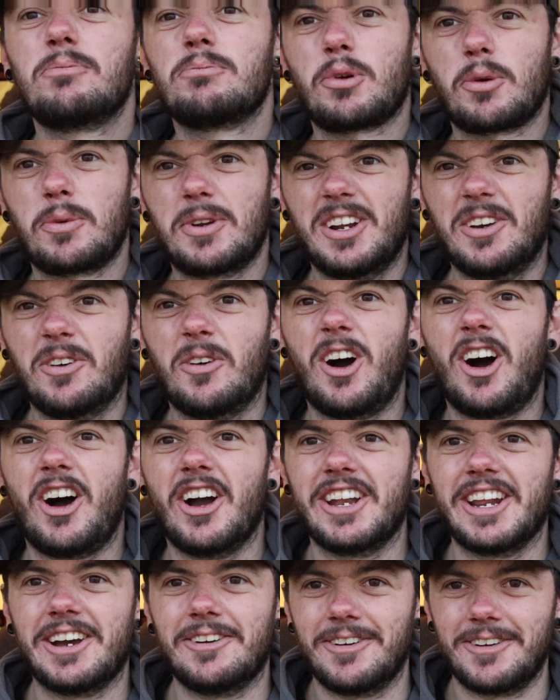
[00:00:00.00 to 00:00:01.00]
probably a little
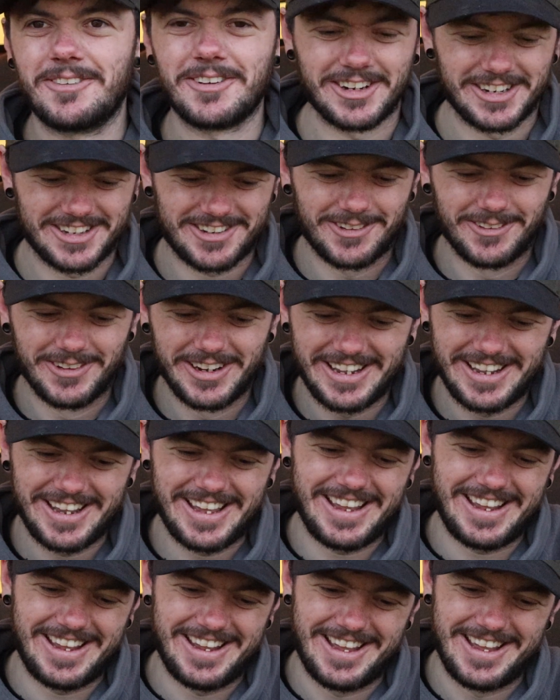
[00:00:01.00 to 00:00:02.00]
hideout I'm going to call it
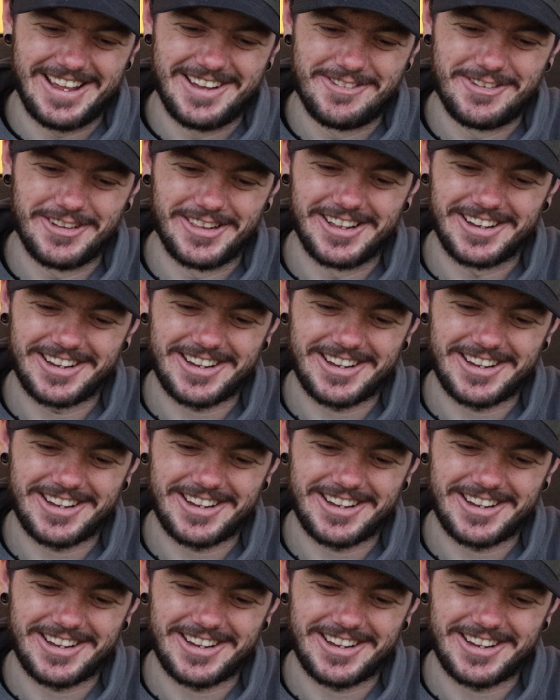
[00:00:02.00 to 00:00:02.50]
for the